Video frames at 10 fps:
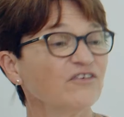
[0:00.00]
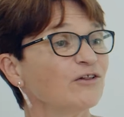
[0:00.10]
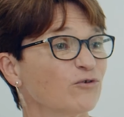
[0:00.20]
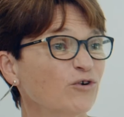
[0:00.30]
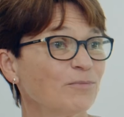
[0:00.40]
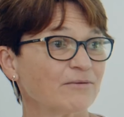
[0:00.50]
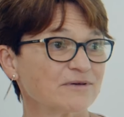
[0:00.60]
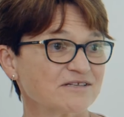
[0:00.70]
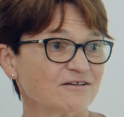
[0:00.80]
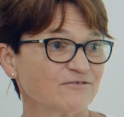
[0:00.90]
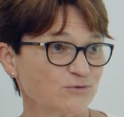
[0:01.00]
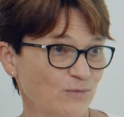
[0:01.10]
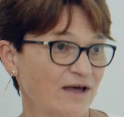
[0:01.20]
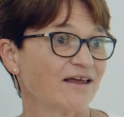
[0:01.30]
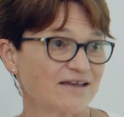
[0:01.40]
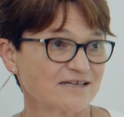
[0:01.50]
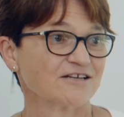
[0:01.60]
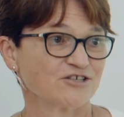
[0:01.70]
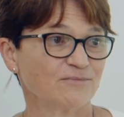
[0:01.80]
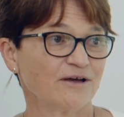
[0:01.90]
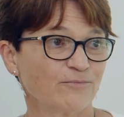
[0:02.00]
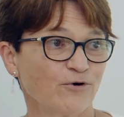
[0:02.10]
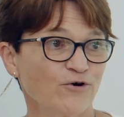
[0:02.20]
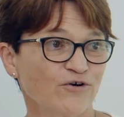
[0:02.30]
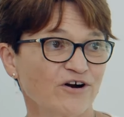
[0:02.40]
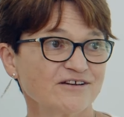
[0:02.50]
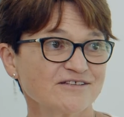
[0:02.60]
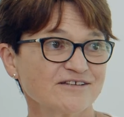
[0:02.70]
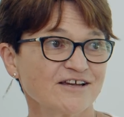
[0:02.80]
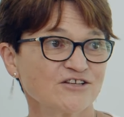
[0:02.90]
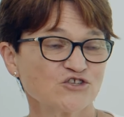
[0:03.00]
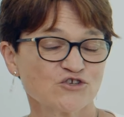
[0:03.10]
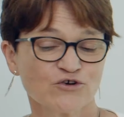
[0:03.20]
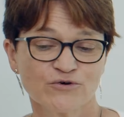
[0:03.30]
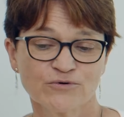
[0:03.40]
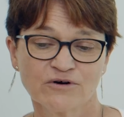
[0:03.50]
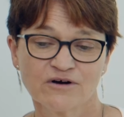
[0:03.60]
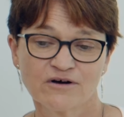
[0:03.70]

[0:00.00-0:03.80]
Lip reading: feel good about myself as well as actually make progress. And so